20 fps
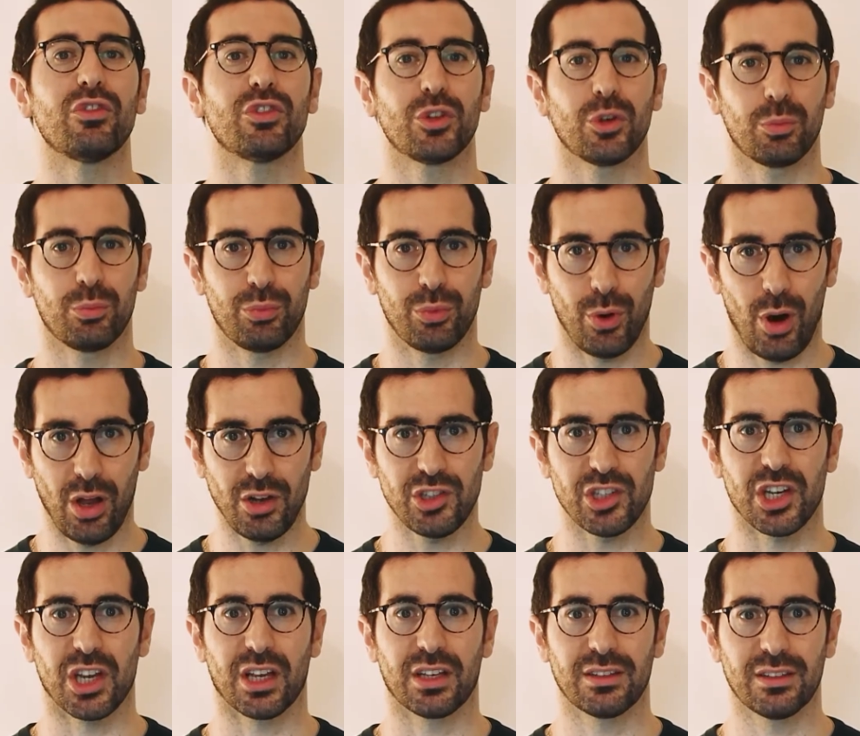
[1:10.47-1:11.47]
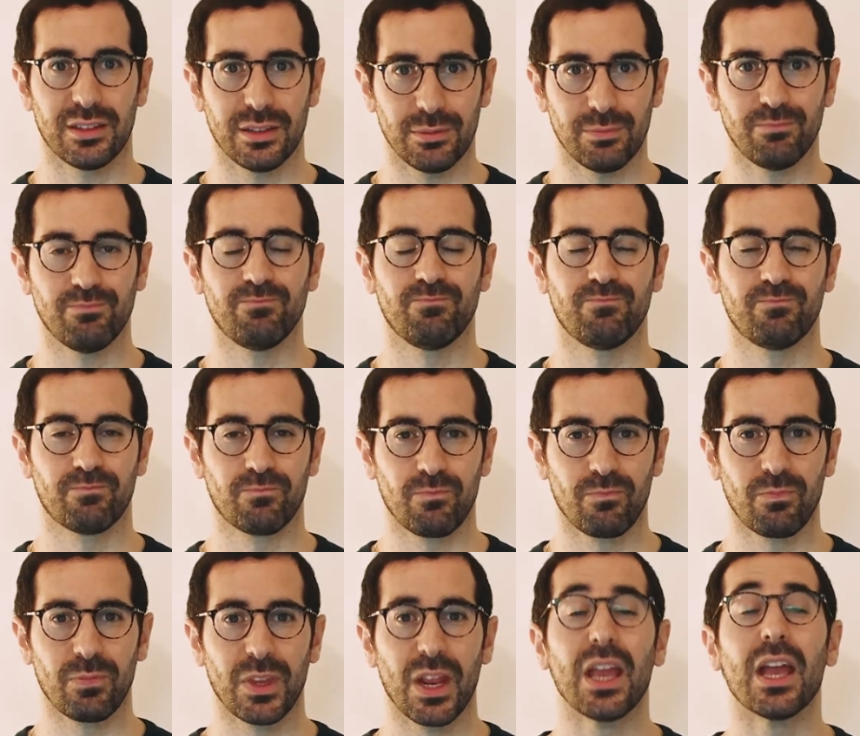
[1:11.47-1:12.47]
your project.
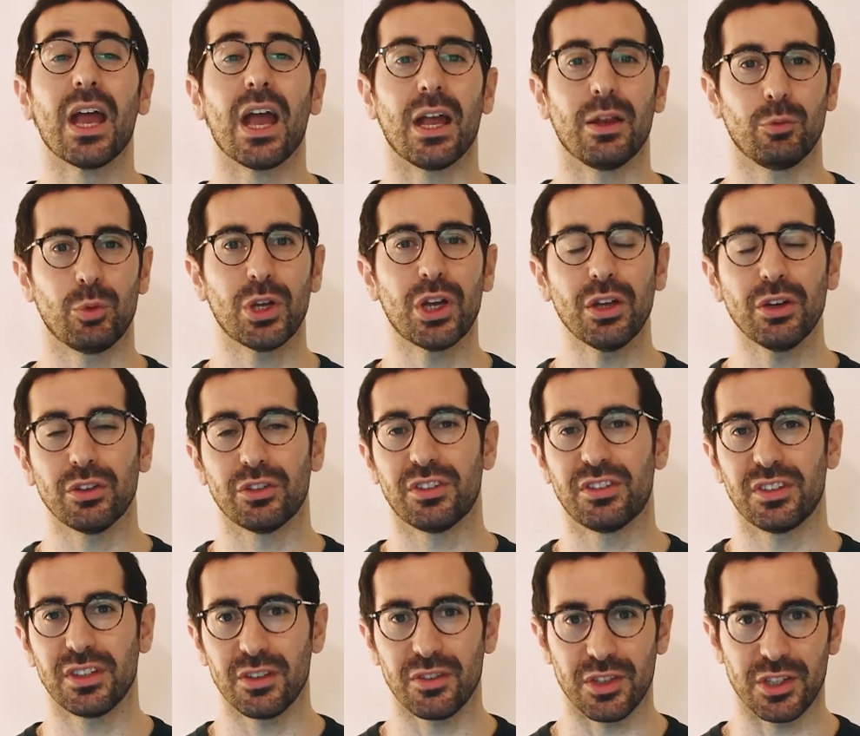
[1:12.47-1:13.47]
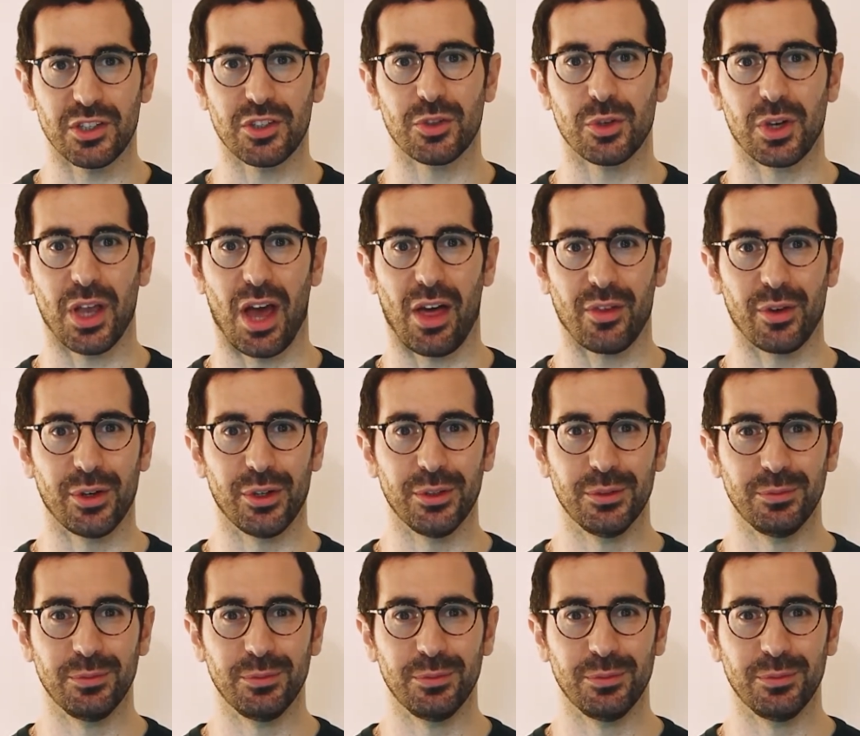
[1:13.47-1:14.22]
And we're going to see this together.